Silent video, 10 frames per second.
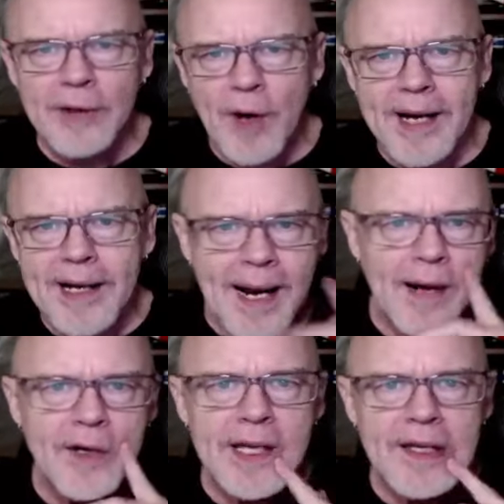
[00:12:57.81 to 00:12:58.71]
right
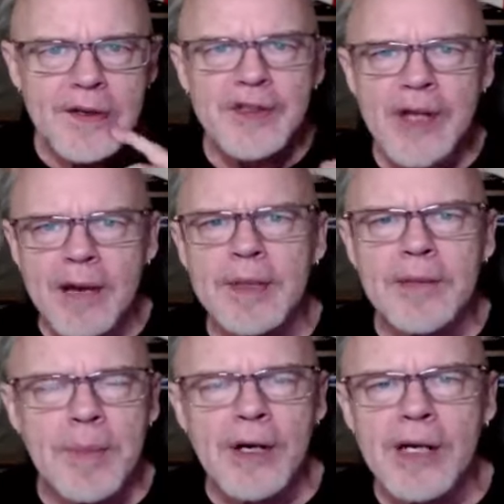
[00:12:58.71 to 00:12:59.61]
now is Simon
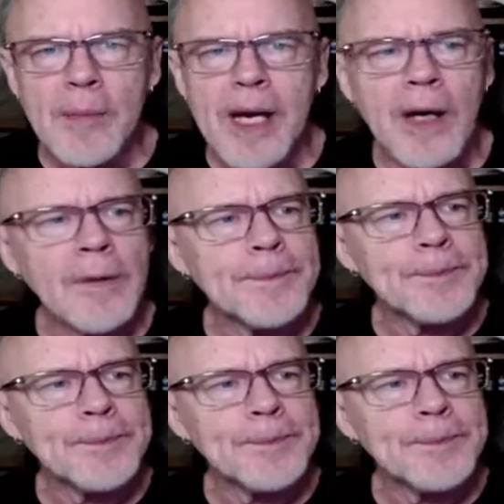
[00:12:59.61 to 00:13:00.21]
and Miriamele